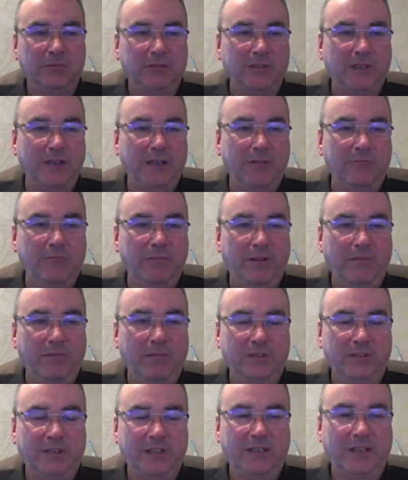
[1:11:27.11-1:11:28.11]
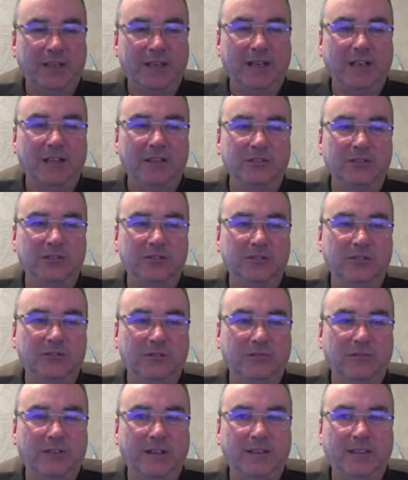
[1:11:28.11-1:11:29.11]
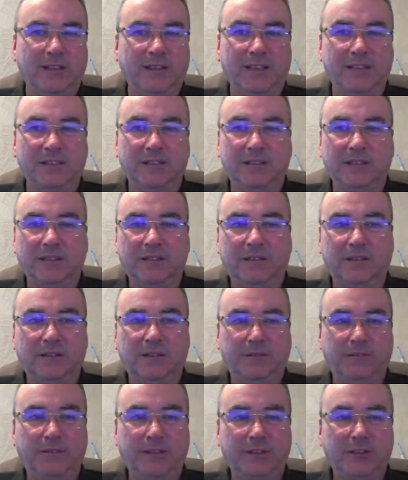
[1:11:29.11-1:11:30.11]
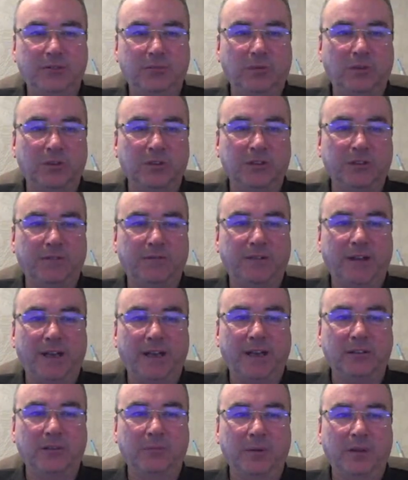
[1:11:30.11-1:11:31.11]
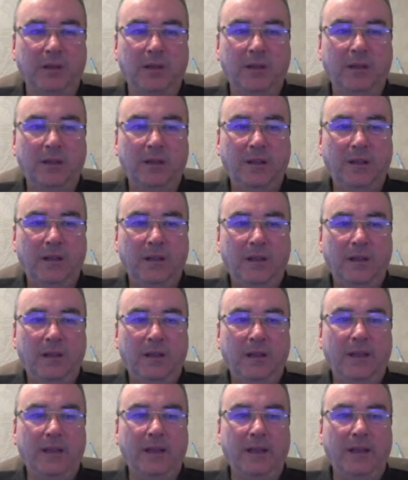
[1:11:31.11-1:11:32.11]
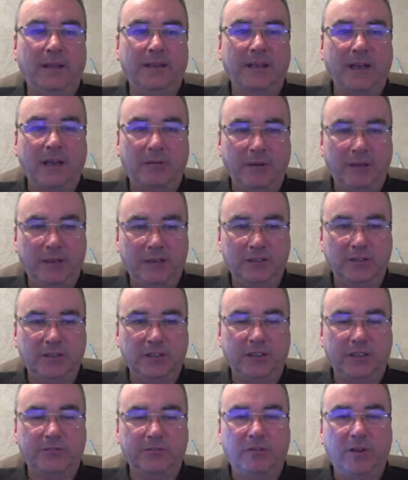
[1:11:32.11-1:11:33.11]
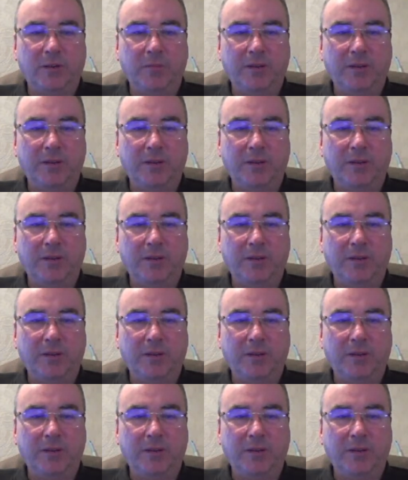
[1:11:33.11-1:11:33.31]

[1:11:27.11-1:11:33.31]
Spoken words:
rivers and canals and stuff like that is the fish, once you find them, Gowie, cheers Rob.